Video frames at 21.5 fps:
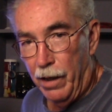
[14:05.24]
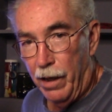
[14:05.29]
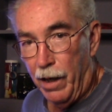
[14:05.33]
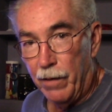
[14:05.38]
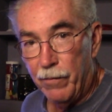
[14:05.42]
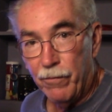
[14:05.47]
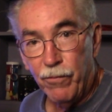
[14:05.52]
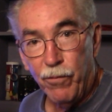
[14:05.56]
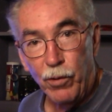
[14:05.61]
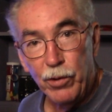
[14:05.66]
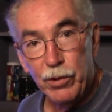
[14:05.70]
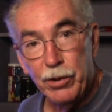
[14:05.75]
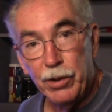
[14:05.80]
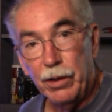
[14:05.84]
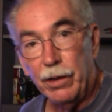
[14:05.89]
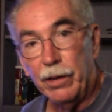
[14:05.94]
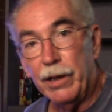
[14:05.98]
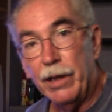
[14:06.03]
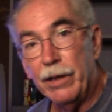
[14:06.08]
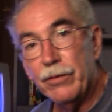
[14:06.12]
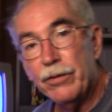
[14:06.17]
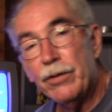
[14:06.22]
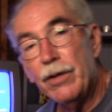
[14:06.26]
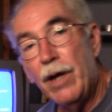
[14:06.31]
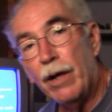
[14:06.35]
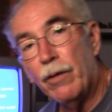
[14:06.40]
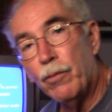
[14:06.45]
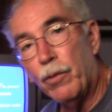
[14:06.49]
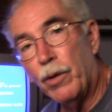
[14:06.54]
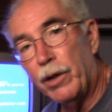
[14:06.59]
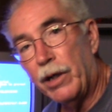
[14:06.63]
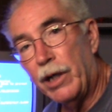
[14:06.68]
Unfortunately, it's
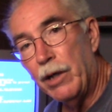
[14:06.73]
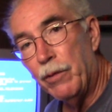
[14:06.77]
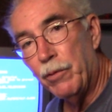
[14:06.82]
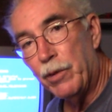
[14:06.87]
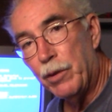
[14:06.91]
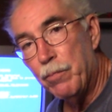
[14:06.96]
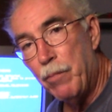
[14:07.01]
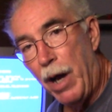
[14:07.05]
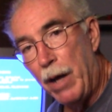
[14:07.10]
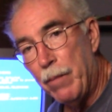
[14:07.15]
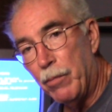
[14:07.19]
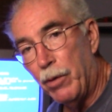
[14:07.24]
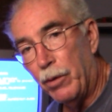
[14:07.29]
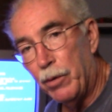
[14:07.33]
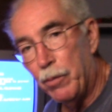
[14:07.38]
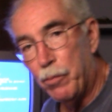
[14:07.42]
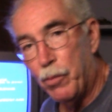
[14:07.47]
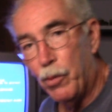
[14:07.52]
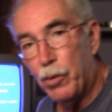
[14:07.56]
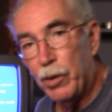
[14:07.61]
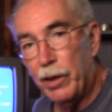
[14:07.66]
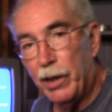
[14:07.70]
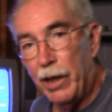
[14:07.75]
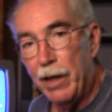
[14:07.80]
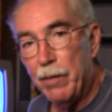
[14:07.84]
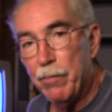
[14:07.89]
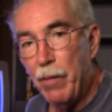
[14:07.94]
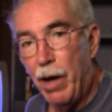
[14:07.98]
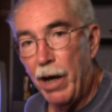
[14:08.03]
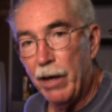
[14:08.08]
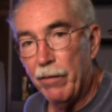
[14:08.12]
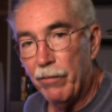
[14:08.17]
not working with my motherboard
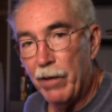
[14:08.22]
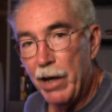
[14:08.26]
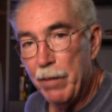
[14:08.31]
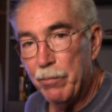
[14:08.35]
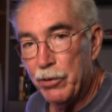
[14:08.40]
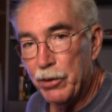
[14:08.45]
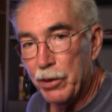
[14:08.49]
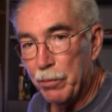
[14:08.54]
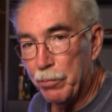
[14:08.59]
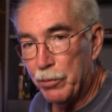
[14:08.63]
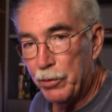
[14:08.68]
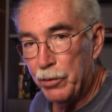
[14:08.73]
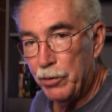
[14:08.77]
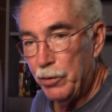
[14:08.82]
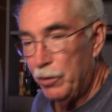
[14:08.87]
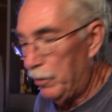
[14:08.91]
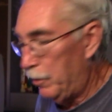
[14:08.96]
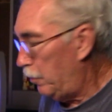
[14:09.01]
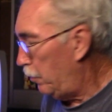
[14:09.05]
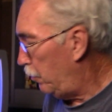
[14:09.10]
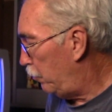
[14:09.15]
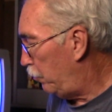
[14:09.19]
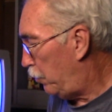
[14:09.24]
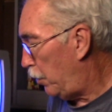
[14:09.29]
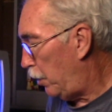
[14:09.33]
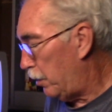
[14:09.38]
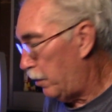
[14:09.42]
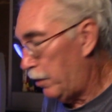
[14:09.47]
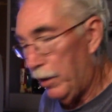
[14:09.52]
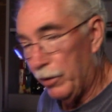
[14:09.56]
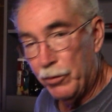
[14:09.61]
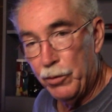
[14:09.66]
and my RAM chips,
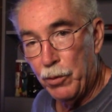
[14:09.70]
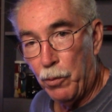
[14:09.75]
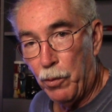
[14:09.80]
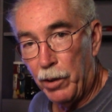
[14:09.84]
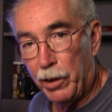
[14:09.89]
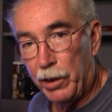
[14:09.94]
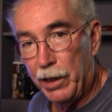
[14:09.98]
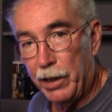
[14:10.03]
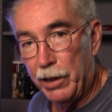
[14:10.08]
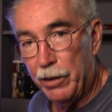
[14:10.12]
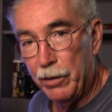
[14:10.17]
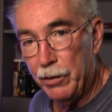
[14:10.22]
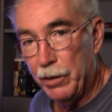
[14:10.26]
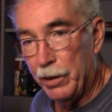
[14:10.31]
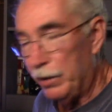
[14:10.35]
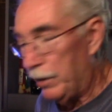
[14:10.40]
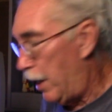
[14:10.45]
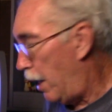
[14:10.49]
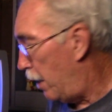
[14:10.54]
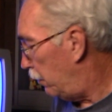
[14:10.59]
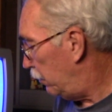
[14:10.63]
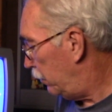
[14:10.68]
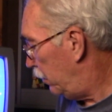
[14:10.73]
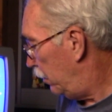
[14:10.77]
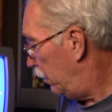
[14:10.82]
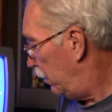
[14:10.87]
but it's a working unit now.